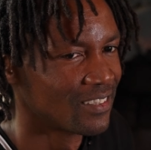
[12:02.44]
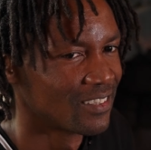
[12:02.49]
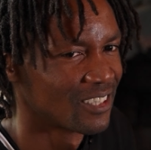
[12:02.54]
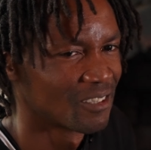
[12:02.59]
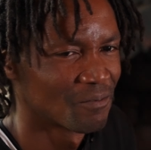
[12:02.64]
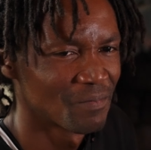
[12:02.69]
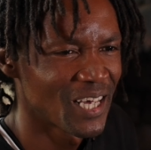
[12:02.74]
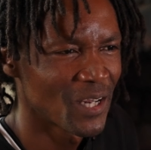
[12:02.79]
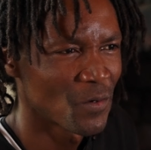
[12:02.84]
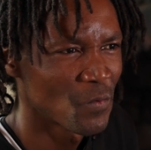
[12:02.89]
And
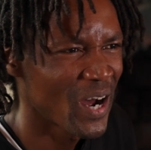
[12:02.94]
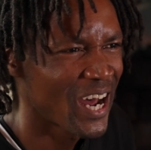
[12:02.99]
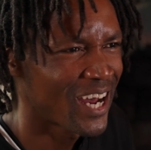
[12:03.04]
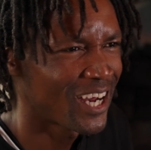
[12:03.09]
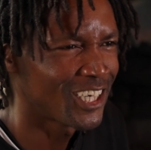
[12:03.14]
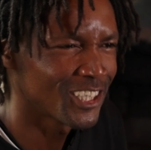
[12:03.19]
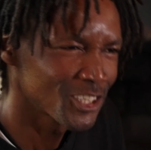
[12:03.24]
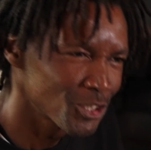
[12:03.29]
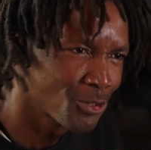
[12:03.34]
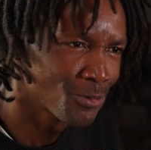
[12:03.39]
I'm like,
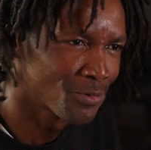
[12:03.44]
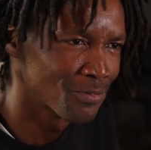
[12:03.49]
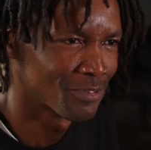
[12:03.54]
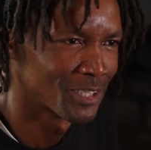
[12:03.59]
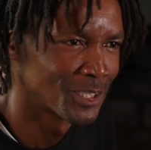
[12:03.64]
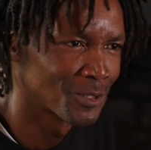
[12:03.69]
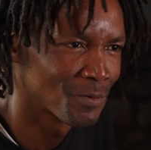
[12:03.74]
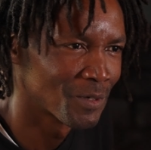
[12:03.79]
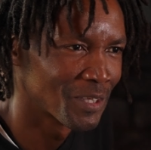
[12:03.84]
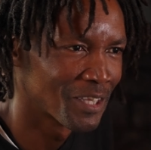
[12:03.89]
why aren't you
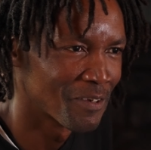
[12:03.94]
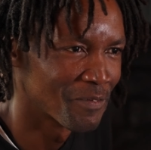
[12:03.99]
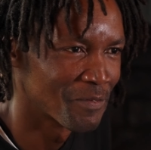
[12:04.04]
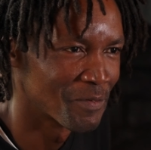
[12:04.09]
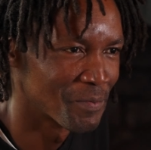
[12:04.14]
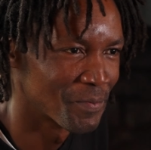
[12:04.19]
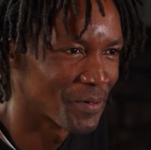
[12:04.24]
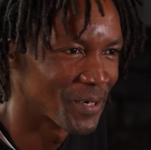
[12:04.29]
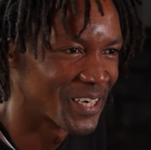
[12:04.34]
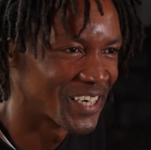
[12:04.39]
friends with
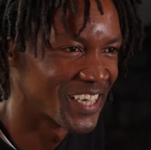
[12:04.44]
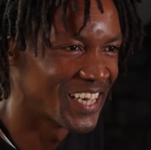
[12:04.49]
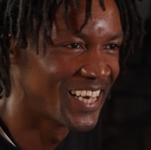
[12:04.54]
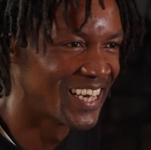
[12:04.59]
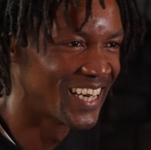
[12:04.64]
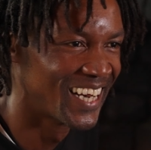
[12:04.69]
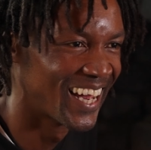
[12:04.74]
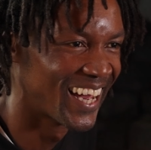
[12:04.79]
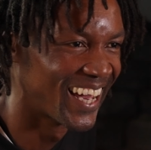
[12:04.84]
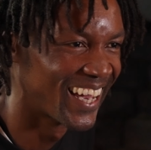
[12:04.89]
everybody?
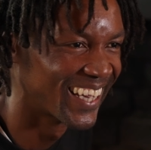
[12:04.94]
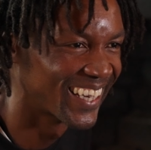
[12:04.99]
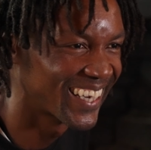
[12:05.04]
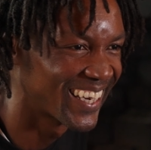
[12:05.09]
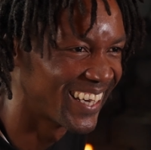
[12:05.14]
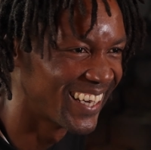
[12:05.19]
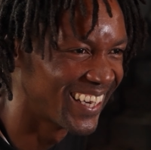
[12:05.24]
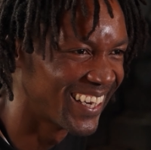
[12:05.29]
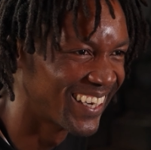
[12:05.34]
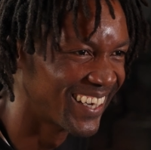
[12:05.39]

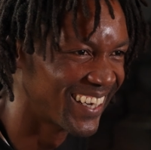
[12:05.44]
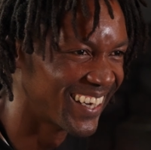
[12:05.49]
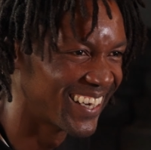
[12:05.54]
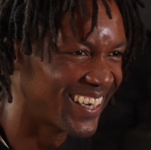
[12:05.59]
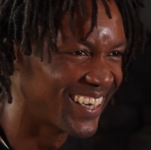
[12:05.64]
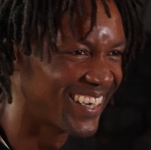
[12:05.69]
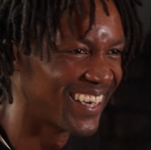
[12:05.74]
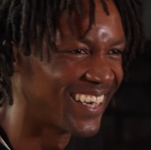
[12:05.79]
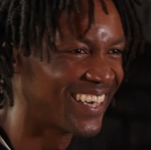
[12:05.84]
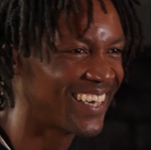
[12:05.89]
Like,
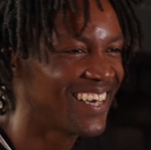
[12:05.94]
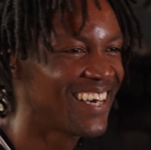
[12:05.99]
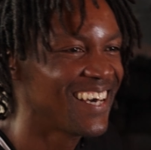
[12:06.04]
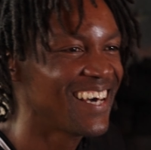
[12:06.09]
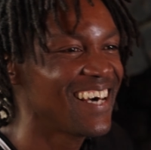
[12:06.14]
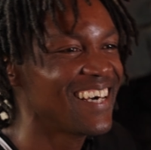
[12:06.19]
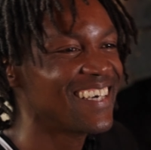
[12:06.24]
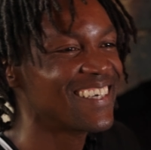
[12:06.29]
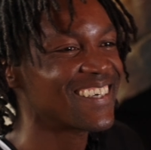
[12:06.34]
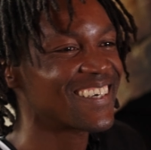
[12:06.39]

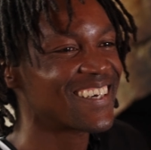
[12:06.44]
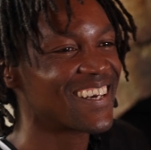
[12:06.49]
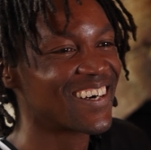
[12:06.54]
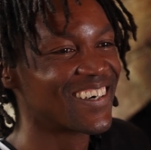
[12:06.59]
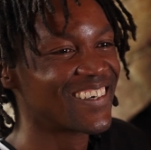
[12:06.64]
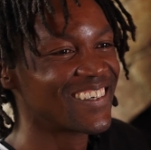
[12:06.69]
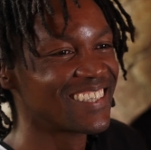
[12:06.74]
you know,